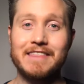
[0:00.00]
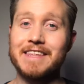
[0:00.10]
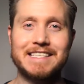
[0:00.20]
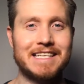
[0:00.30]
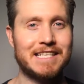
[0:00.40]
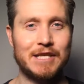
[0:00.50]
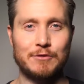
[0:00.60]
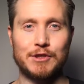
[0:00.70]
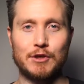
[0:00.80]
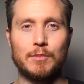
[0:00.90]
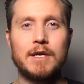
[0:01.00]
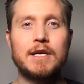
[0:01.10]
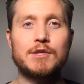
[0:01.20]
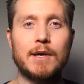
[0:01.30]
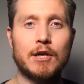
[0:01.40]
And this isn't YouTube,
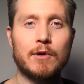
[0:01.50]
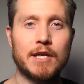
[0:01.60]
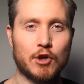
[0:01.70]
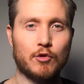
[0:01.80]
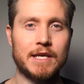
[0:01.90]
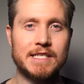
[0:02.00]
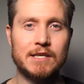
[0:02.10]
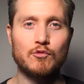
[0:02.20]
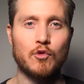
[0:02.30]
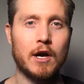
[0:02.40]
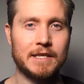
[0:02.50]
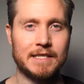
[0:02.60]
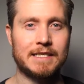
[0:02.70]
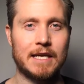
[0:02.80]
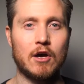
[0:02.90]
so I can go into crazy raw
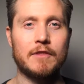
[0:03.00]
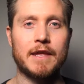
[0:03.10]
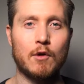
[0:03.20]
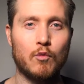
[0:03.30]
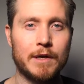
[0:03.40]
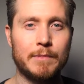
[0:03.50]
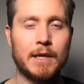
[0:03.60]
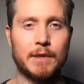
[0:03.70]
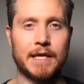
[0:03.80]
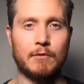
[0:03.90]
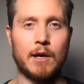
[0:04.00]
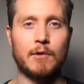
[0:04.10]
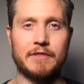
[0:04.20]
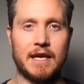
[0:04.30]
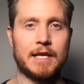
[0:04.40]
detail that I wouldn't be able to get away
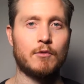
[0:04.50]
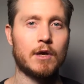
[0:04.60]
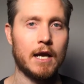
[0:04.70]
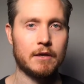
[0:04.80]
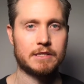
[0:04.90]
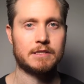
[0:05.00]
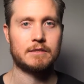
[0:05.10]
with anywhere else.